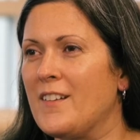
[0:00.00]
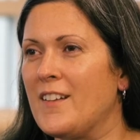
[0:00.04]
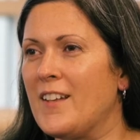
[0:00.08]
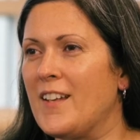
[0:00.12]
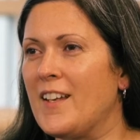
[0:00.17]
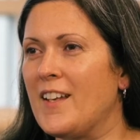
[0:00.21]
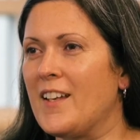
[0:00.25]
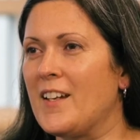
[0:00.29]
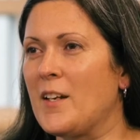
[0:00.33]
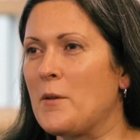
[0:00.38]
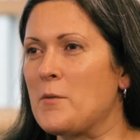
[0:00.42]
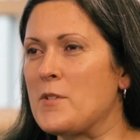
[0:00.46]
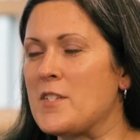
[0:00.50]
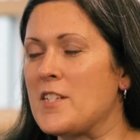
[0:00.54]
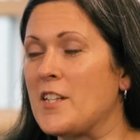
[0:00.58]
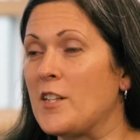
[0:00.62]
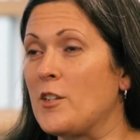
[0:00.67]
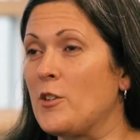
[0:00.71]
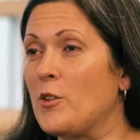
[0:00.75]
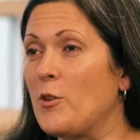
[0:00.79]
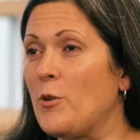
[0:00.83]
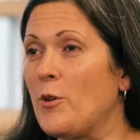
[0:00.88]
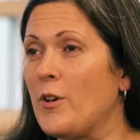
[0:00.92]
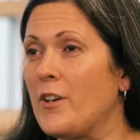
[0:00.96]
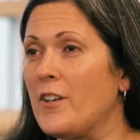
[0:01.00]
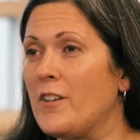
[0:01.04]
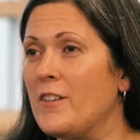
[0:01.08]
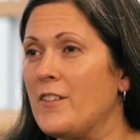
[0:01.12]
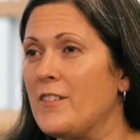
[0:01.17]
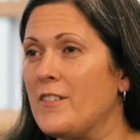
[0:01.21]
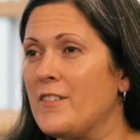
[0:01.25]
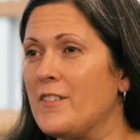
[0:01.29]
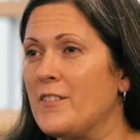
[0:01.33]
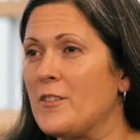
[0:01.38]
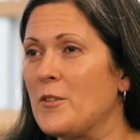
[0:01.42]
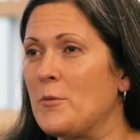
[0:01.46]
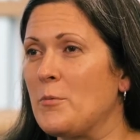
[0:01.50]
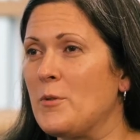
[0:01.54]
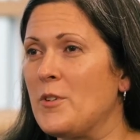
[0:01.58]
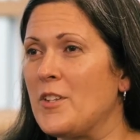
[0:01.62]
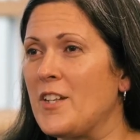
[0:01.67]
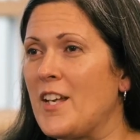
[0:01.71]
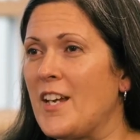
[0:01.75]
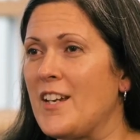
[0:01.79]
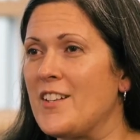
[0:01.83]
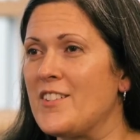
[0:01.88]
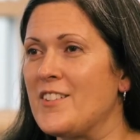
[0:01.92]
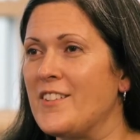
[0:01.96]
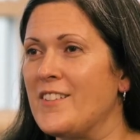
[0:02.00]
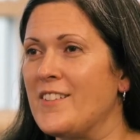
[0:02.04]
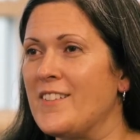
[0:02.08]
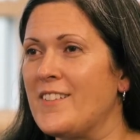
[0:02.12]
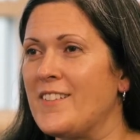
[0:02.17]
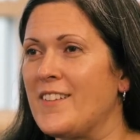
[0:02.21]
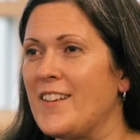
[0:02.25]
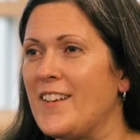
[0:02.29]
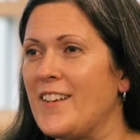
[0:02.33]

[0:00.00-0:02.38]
and I was Signal Corps, so communications.